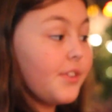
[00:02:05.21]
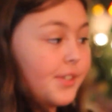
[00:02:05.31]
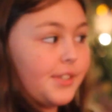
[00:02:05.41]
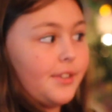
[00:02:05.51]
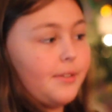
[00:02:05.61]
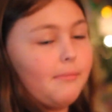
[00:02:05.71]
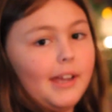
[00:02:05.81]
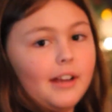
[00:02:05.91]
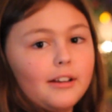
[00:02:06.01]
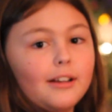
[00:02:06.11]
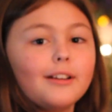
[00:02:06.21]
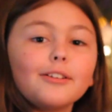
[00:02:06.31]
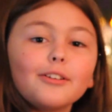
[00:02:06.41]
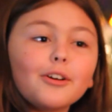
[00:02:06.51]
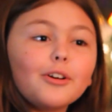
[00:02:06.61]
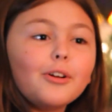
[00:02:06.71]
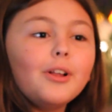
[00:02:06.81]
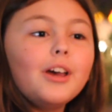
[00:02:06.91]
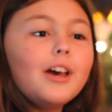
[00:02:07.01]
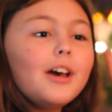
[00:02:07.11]
This is the American
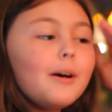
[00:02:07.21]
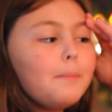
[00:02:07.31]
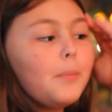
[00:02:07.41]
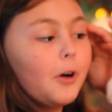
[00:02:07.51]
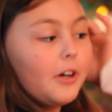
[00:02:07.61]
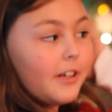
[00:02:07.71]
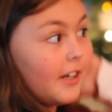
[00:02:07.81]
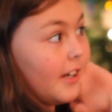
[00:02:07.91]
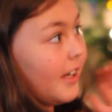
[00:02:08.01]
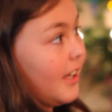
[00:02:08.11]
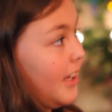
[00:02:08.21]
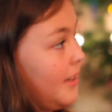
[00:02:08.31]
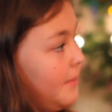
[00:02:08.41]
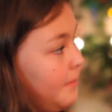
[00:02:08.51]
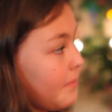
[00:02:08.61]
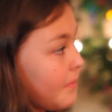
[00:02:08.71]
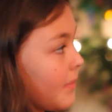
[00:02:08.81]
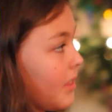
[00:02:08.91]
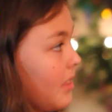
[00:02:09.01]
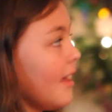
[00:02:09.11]
Girl book, and
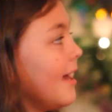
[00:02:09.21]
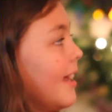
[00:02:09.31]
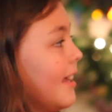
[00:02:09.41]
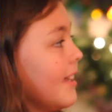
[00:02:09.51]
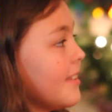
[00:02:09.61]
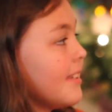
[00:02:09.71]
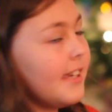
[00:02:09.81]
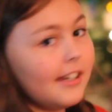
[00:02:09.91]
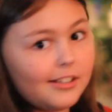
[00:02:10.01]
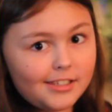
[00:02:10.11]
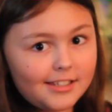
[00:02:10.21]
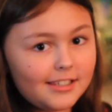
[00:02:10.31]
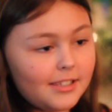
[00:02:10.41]
it's Kirsten